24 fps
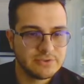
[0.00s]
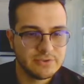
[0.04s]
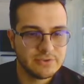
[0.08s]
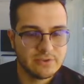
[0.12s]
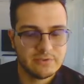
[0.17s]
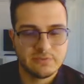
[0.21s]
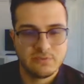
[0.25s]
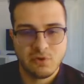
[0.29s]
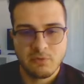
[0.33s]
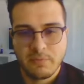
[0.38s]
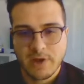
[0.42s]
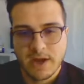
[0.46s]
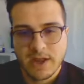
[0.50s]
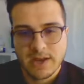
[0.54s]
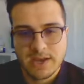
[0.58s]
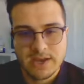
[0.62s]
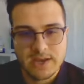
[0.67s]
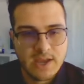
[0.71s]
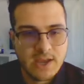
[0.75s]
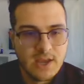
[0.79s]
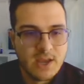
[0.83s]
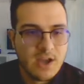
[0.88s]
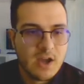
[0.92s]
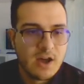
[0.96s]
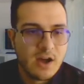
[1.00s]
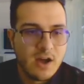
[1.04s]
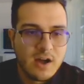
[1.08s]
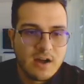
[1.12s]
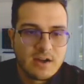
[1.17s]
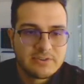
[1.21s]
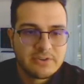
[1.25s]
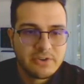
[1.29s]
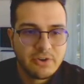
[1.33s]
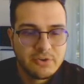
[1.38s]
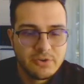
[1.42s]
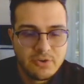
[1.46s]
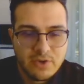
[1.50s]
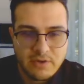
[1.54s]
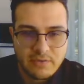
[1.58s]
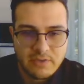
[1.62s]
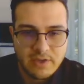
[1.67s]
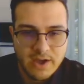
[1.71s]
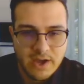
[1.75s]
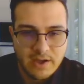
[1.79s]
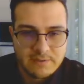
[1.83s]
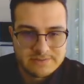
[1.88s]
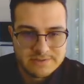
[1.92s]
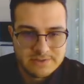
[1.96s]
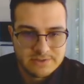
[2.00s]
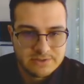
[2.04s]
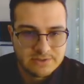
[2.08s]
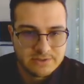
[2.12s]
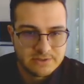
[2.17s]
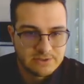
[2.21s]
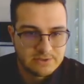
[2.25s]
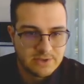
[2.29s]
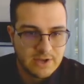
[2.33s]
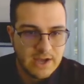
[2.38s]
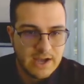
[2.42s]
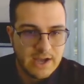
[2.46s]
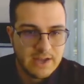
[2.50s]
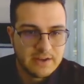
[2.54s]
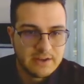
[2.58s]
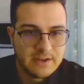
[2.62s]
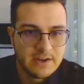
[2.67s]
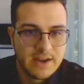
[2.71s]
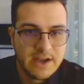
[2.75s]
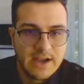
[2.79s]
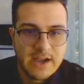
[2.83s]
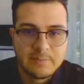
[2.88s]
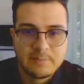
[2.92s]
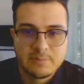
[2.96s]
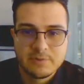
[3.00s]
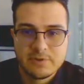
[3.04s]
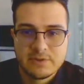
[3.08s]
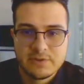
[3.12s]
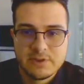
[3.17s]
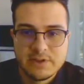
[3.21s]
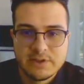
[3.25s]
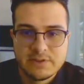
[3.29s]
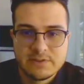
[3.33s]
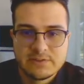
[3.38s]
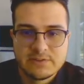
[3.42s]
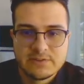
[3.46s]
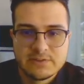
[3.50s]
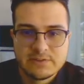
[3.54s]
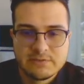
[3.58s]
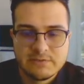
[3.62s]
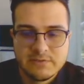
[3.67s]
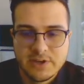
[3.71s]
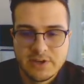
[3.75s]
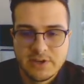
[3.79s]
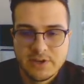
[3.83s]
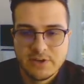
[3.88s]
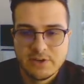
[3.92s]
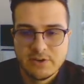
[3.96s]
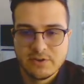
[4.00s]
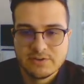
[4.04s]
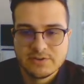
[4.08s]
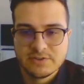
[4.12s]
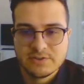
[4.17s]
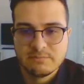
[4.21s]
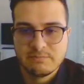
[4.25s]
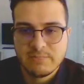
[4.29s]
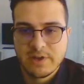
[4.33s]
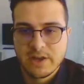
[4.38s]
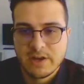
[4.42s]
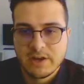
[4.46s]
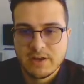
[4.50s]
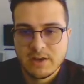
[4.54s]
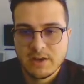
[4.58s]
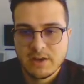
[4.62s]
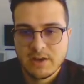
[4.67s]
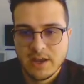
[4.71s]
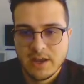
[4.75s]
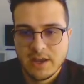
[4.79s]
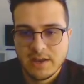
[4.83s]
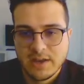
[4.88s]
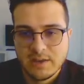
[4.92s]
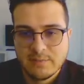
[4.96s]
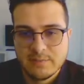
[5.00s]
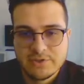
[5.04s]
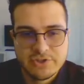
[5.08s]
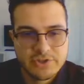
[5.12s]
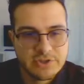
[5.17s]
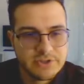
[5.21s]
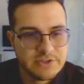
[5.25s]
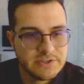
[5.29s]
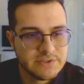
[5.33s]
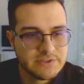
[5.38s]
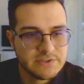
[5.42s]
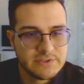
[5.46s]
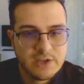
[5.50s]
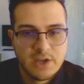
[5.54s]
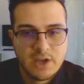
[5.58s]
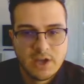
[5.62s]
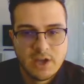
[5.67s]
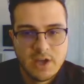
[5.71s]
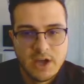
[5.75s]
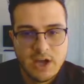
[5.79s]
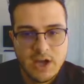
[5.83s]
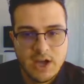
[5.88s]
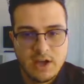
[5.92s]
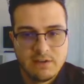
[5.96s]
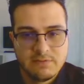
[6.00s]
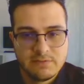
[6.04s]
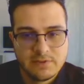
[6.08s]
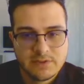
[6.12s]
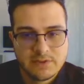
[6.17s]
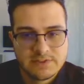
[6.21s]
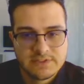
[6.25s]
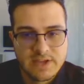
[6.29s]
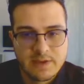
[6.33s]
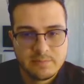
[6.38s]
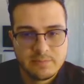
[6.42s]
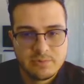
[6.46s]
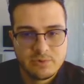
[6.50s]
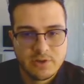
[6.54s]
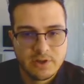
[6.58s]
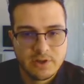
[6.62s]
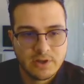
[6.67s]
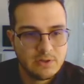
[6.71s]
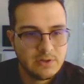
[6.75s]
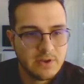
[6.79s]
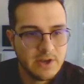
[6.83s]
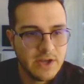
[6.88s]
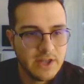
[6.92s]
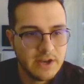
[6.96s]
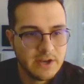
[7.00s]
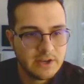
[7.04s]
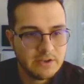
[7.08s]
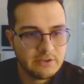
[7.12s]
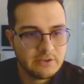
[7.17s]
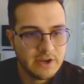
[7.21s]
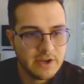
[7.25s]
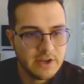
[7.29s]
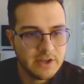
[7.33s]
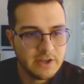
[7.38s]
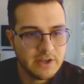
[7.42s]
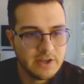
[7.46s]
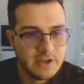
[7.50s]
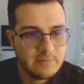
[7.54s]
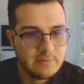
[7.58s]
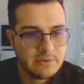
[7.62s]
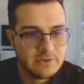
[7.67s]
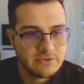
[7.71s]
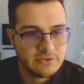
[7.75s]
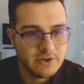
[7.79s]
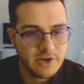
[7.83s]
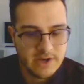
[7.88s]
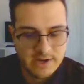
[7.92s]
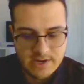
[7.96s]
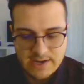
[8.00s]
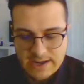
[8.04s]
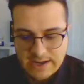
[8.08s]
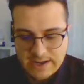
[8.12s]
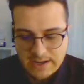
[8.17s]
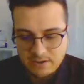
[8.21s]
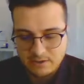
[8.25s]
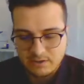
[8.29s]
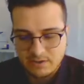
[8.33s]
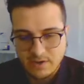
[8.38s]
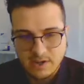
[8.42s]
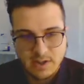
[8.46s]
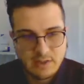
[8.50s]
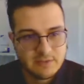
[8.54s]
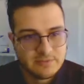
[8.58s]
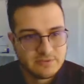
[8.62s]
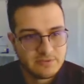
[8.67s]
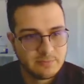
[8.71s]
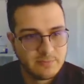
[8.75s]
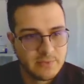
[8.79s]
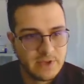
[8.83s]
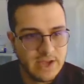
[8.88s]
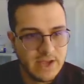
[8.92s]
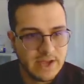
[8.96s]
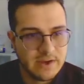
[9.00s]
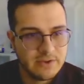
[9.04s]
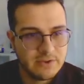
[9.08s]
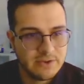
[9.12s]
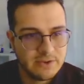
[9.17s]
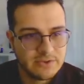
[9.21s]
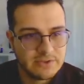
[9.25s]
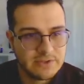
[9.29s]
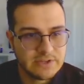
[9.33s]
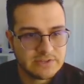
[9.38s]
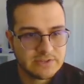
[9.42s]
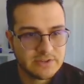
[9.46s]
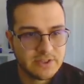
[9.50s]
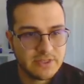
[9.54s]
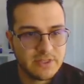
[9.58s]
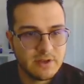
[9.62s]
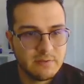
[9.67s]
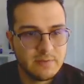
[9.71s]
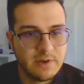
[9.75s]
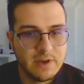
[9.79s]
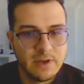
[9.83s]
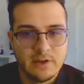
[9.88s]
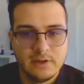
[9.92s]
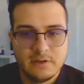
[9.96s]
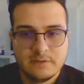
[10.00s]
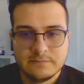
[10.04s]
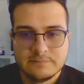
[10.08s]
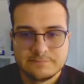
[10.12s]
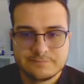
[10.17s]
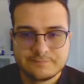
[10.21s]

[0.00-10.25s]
the formatting. Also, you have the option to add in hyperlinks, videos, embedded, and images. For example, I'll go ahead and create an image right now, and this will be kind of used as a thumbnail.